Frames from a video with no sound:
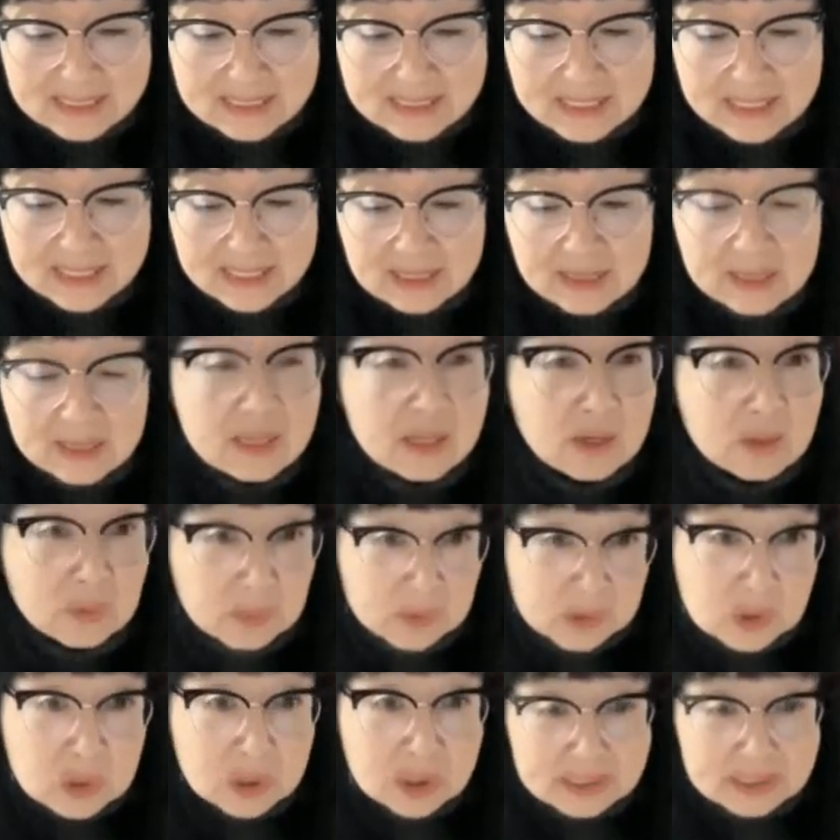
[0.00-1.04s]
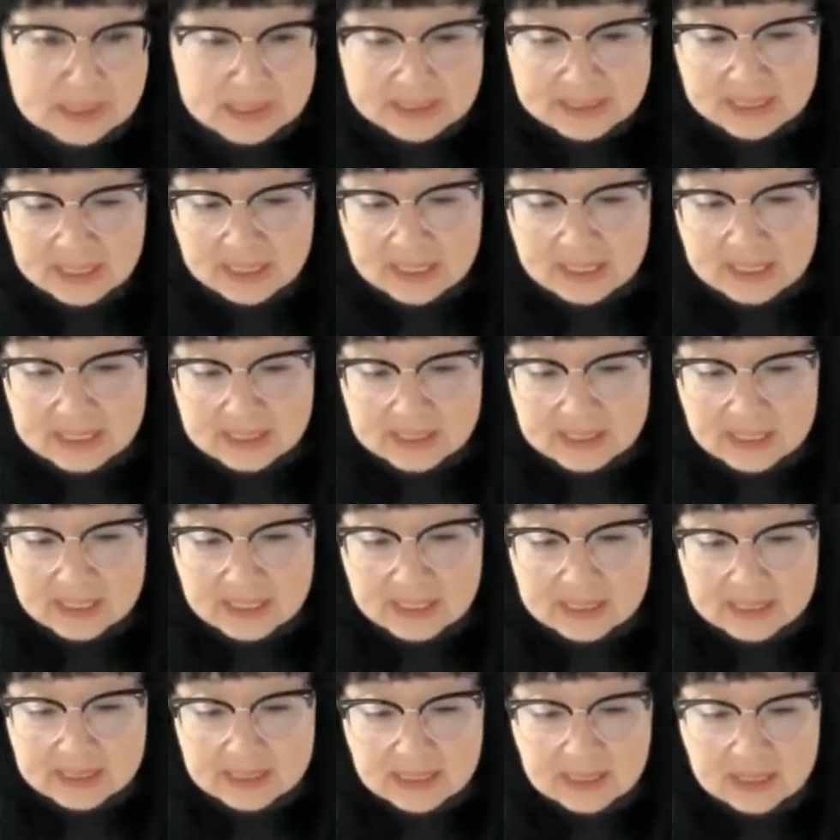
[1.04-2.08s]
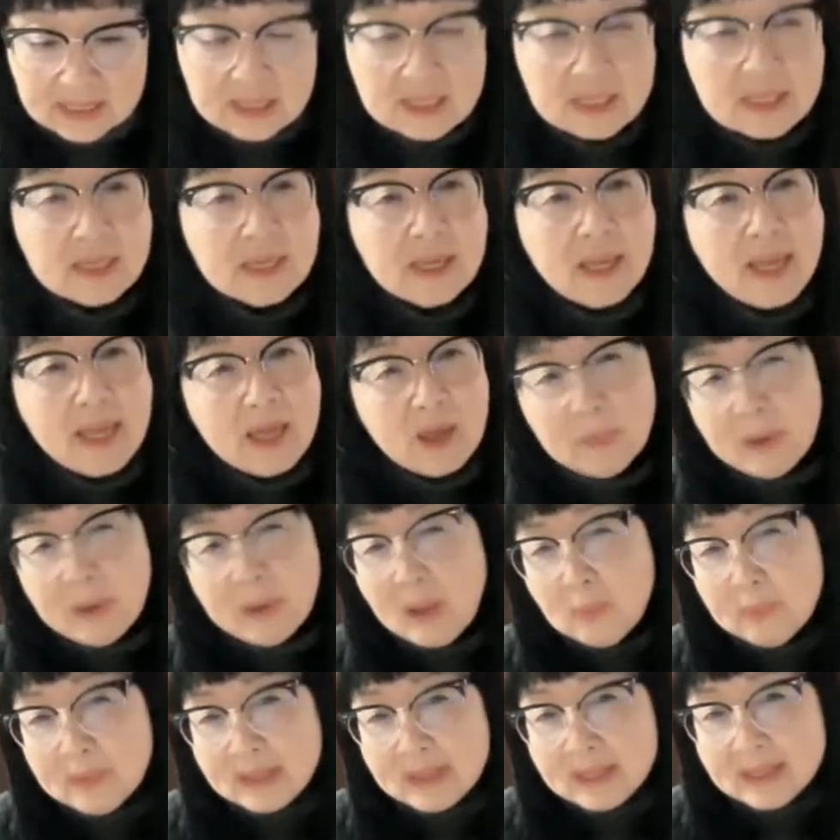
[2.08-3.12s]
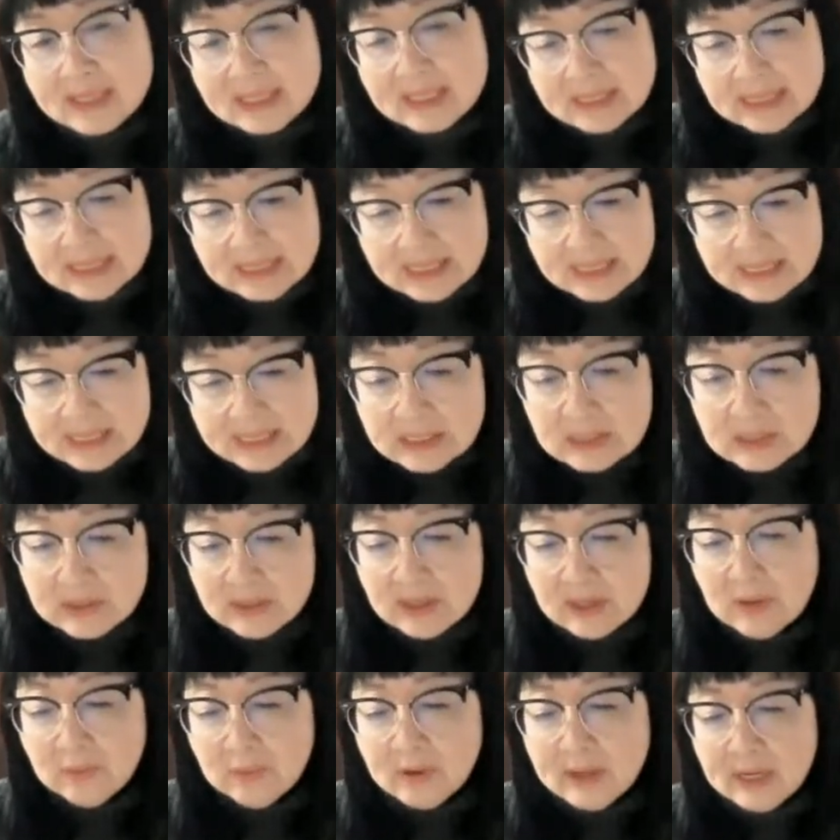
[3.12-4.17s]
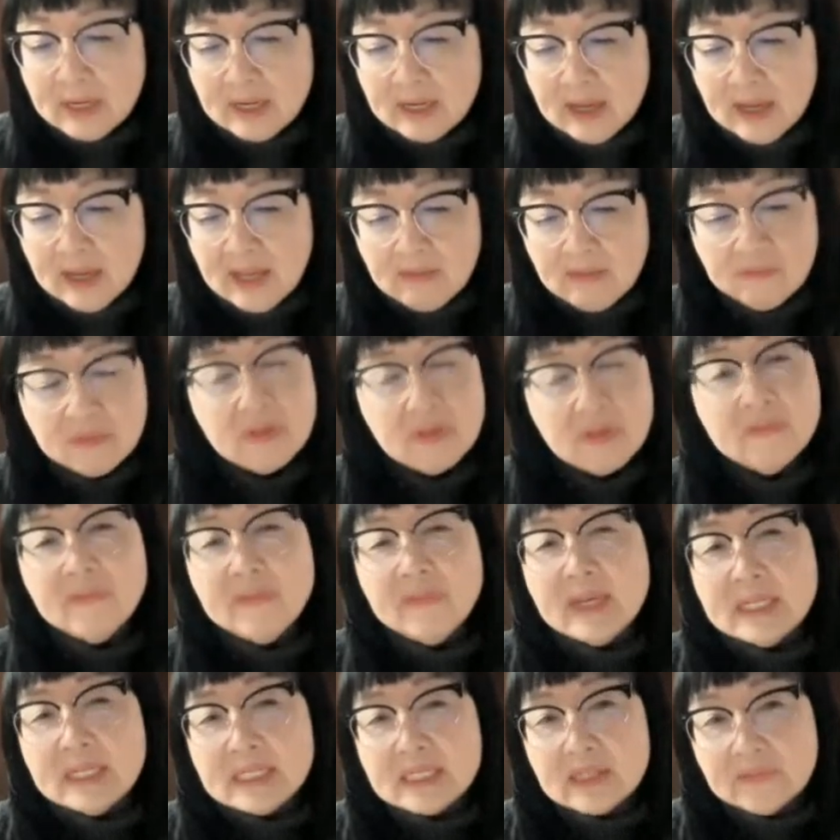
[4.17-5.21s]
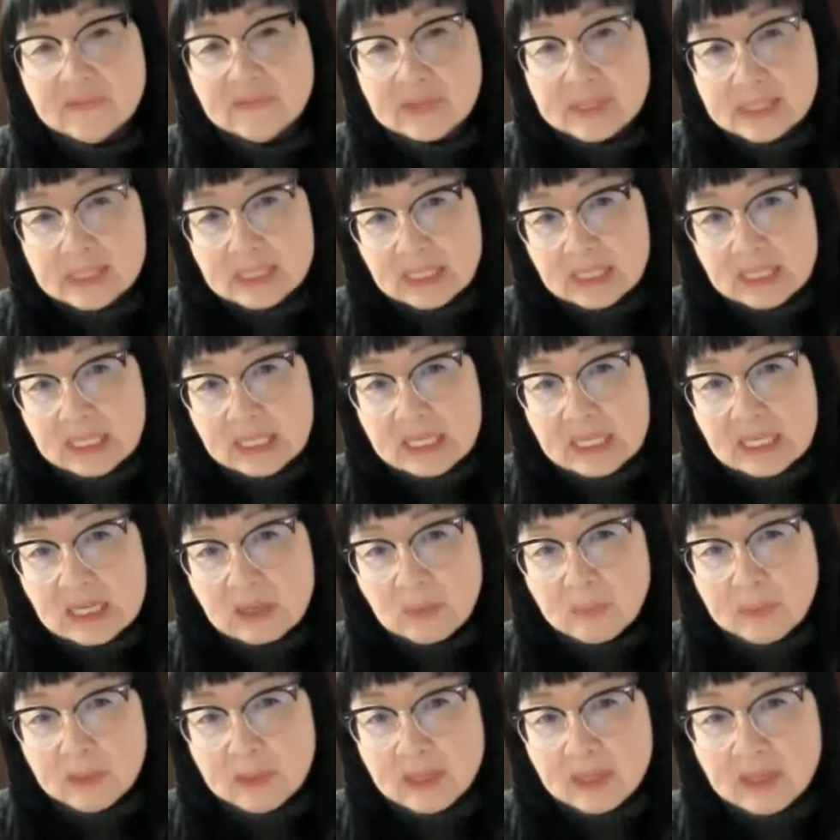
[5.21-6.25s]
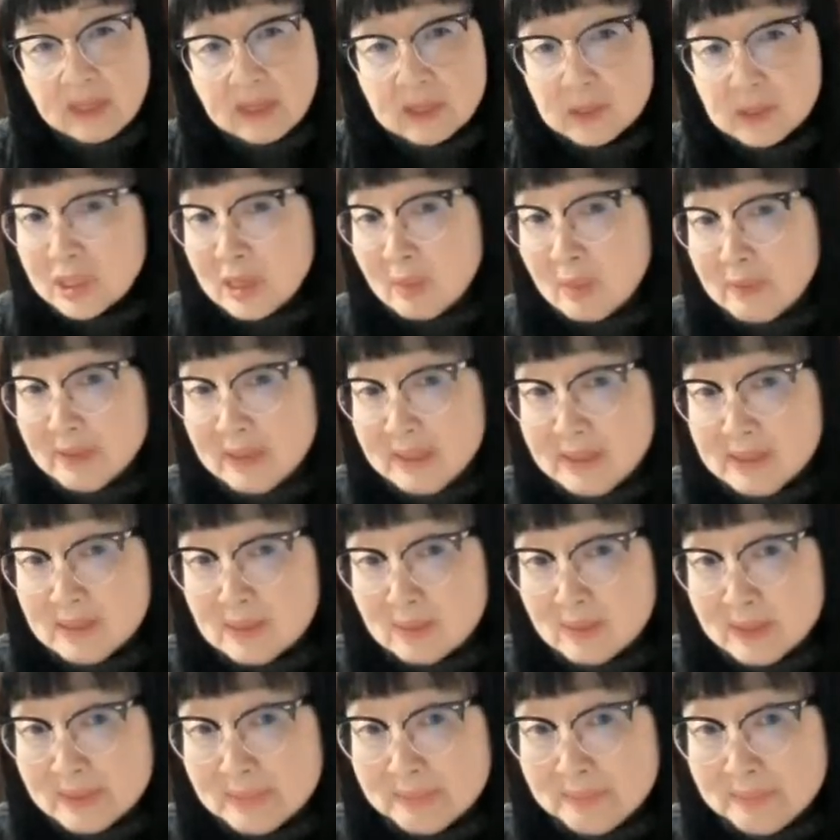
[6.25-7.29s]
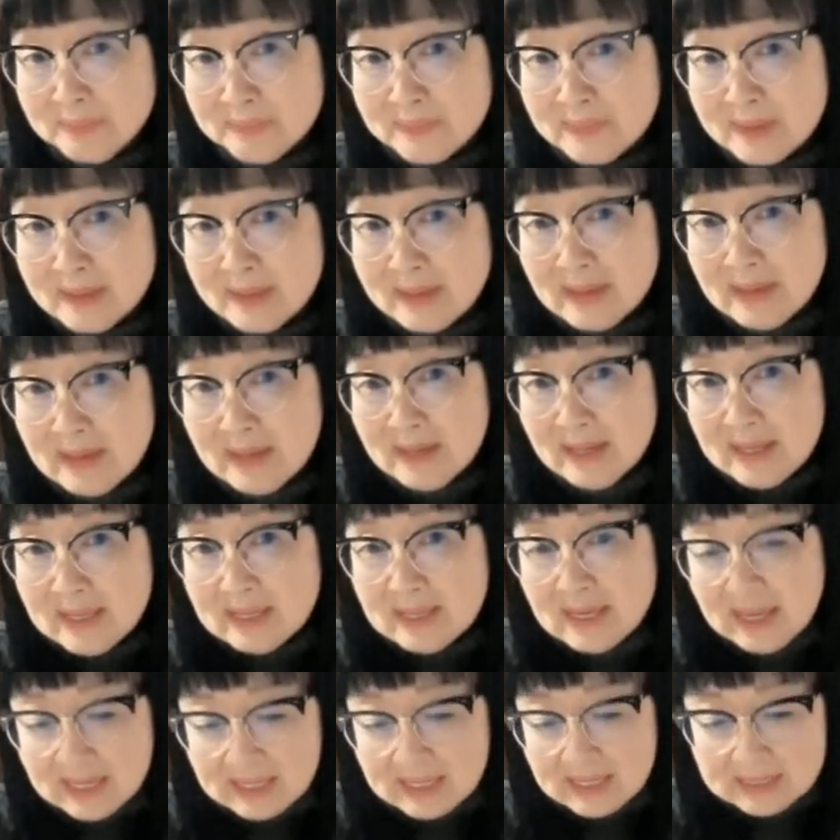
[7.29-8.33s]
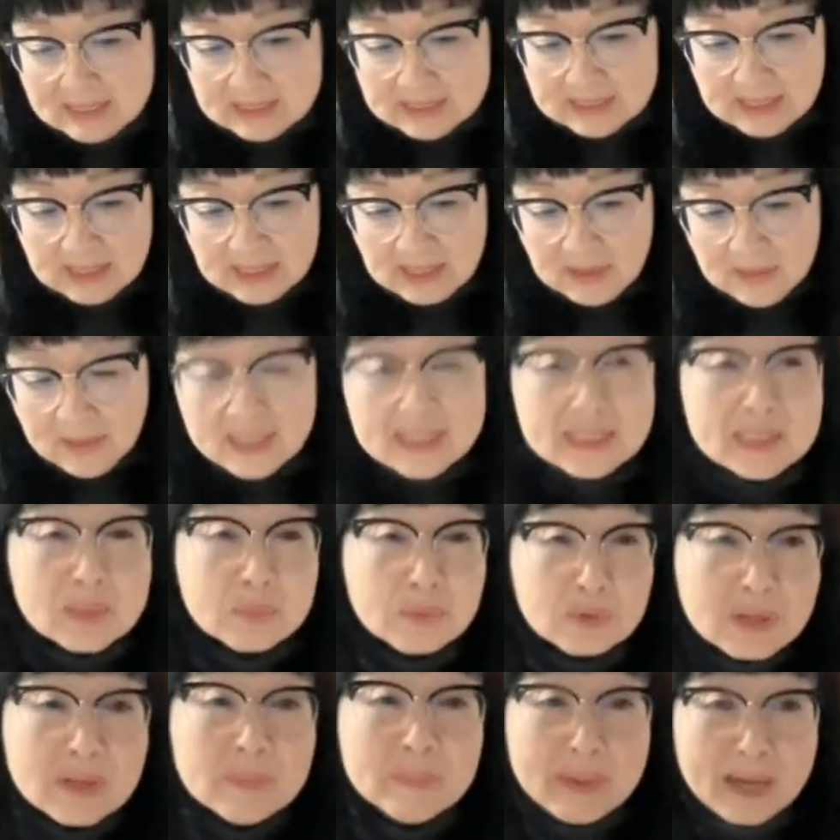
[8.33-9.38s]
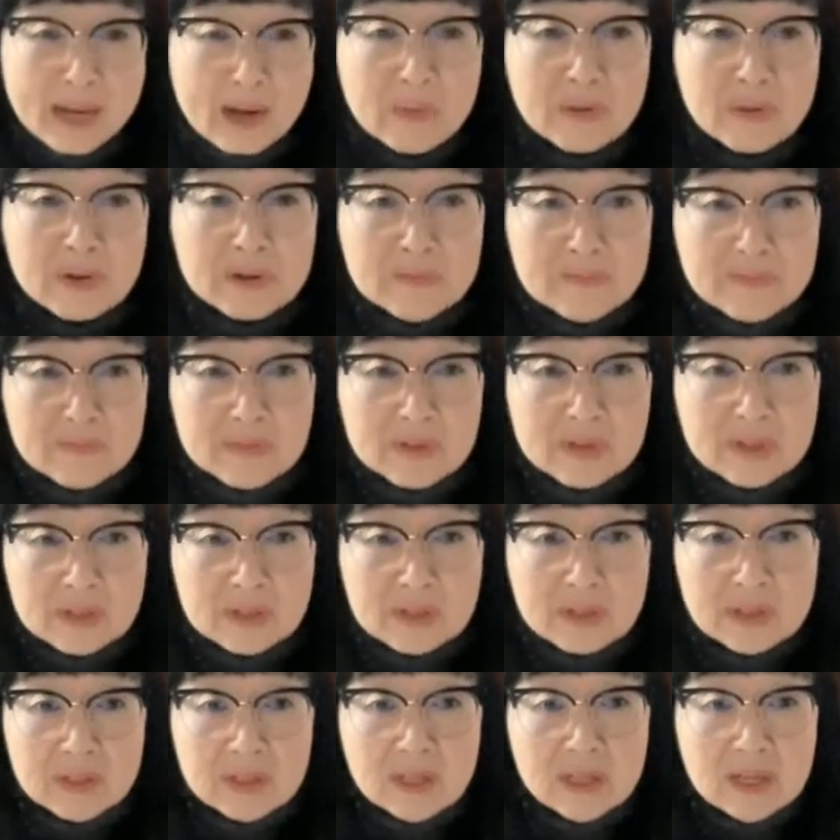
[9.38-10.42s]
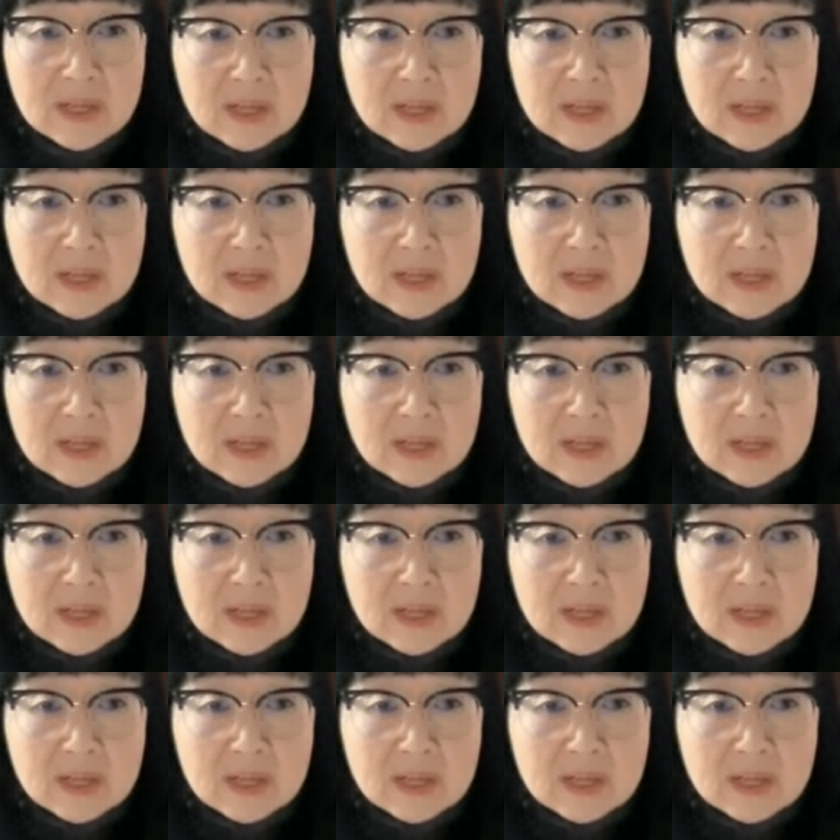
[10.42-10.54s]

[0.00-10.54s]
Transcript: day, the original Asahi days, the MLB is still not ready to have the face of its league be a Japanese one. And that's a pretty powerful